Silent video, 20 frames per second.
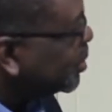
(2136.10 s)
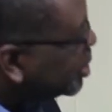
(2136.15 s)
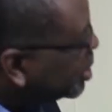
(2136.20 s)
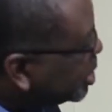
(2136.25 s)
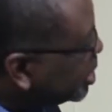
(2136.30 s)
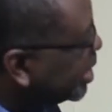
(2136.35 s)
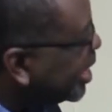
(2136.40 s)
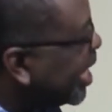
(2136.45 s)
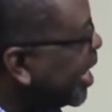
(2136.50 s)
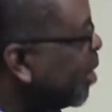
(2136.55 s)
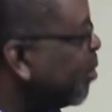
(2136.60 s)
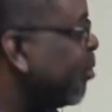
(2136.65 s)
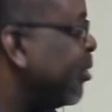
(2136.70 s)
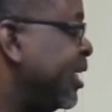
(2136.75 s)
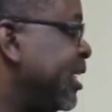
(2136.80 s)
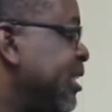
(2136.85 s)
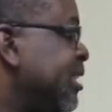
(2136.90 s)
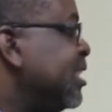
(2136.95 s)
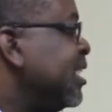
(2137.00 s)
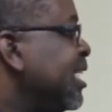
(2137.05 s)

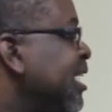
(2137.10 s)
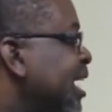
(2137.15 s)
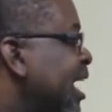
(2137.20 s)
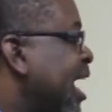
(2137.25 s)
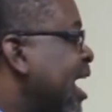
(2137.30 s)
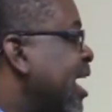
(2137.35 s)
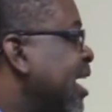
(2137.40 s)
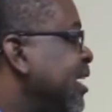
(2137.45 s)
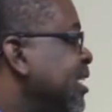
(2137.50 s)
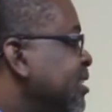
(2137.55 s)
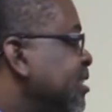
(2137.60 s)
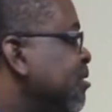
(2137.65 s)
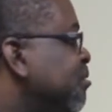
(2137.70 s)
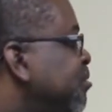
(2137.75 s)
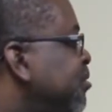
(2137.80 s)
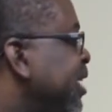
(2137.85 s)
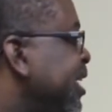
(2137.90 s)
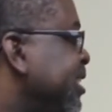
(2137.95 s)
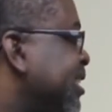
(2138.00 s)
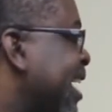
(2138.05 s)
sharing in the
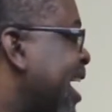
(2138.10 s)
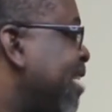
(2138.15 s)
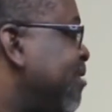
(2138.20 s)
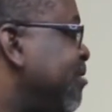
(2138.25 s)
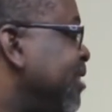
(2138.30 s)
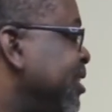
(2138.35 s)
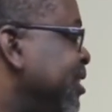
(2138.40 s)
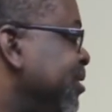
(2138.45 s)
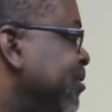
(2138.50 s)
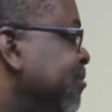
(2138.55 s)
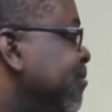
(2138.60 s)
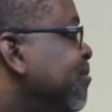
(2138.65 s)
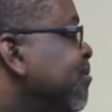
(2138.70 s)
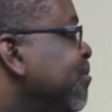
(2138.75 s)
Faith Avenue?